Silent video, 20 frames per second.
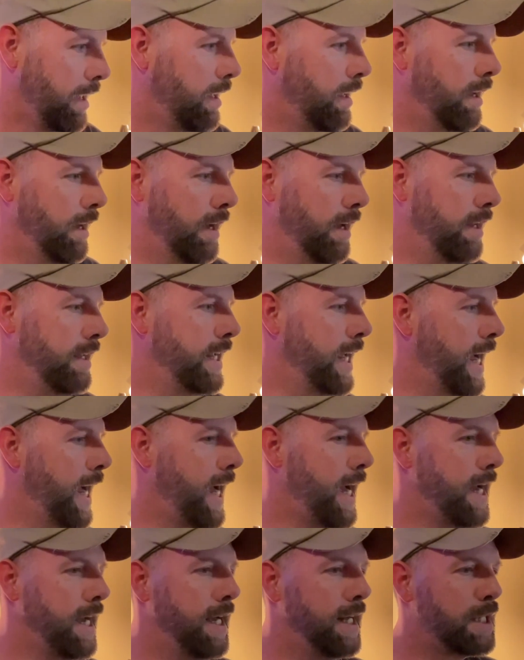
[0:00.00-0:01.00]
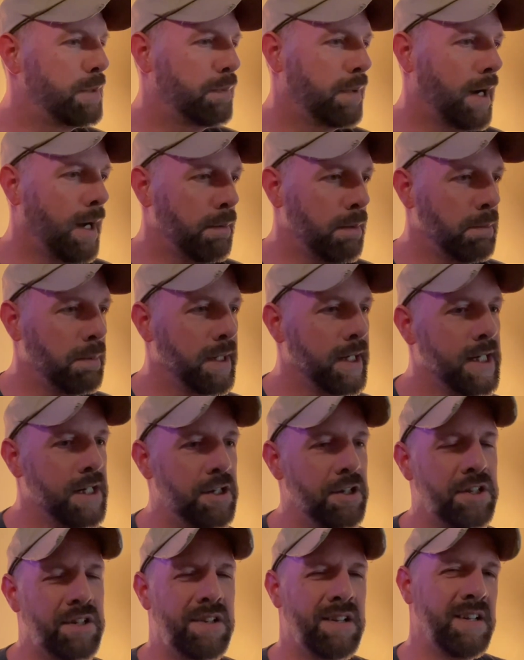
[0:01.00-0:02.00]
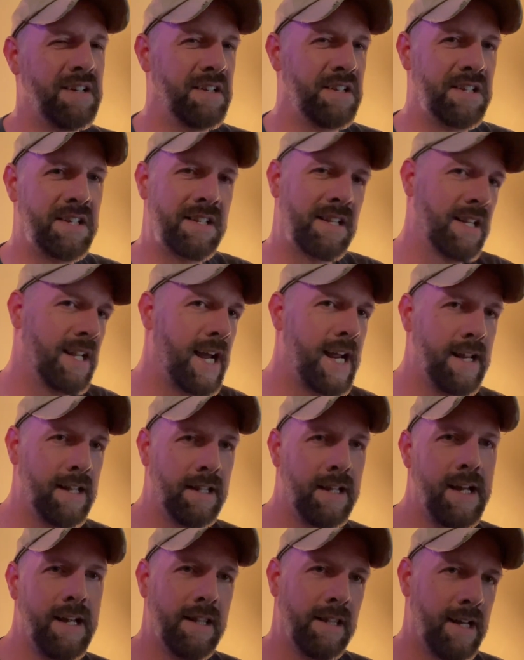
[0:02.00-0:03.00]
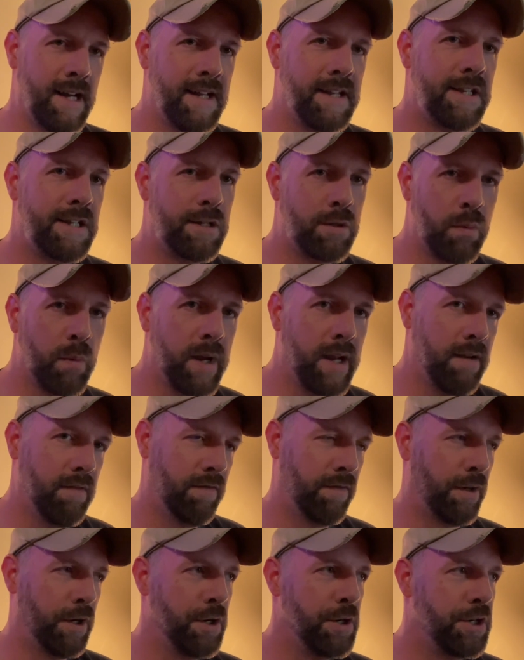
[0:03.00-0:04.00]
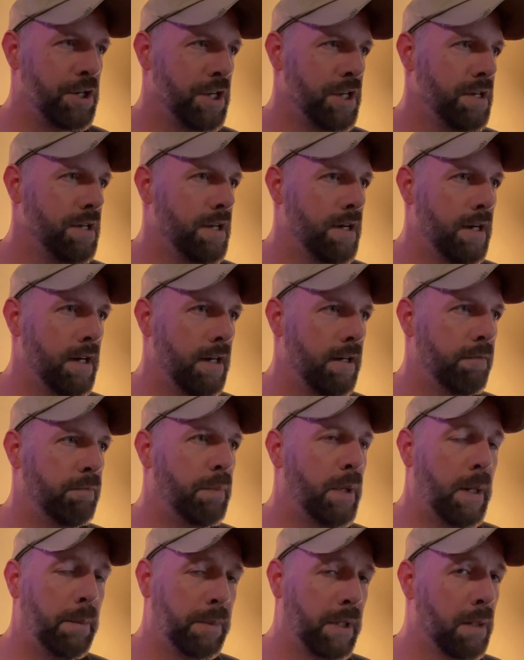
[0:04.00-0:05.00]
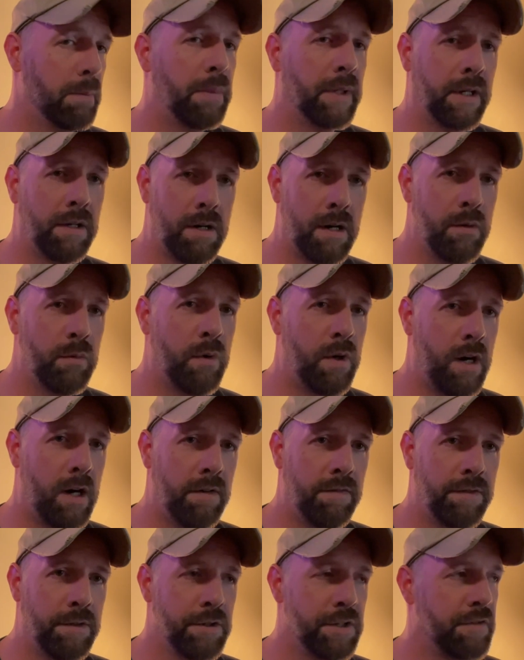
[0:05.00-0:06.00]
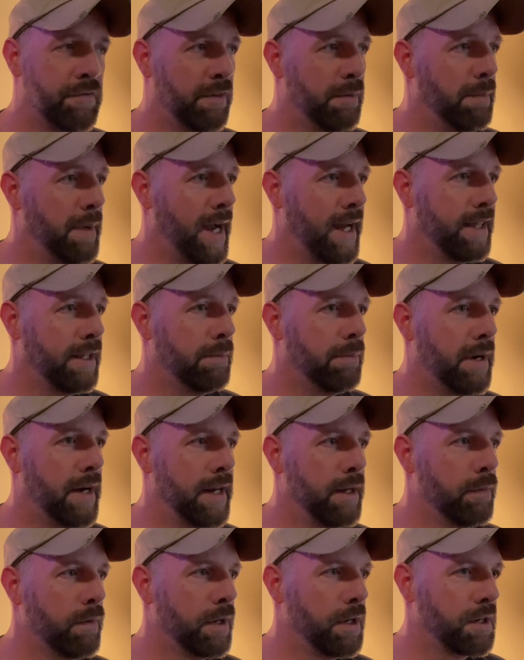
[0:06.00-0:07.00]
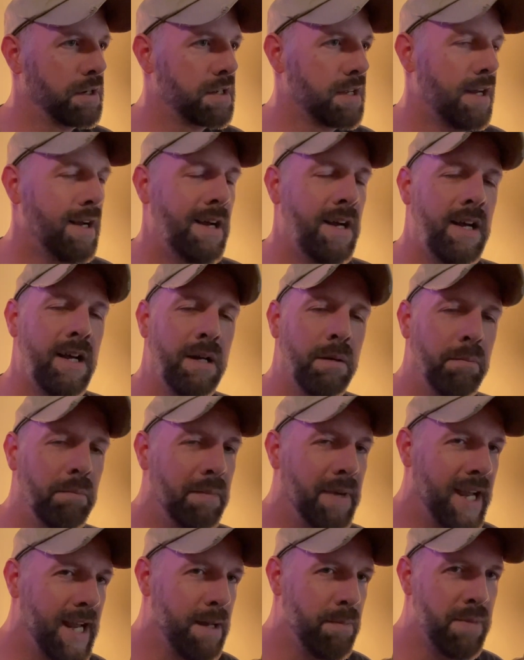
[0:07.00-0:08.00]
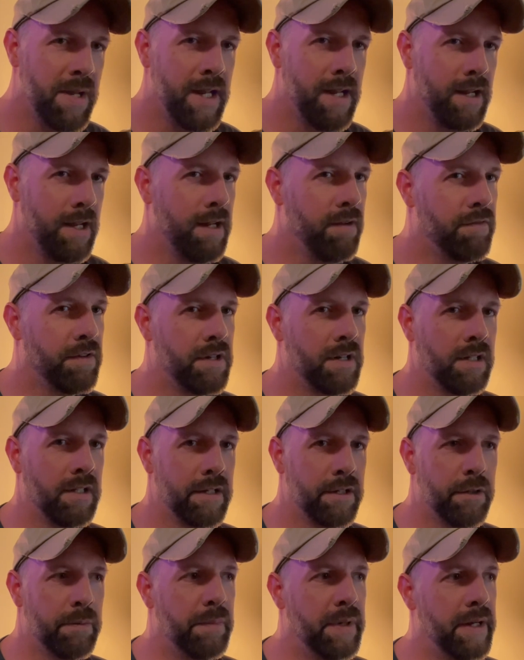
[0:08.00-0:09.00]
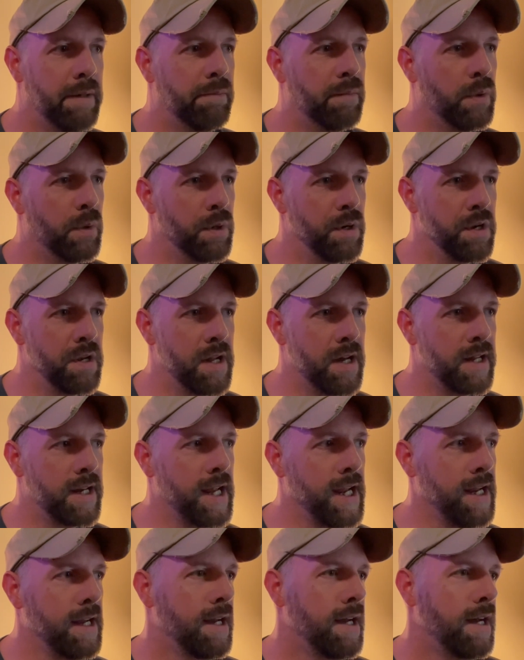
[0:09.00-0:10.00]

And yeah, it's probably just a slightly less sweet version of pumpkin pecan waffles from Bath & Body Works. Maybe even a little bit more nutty.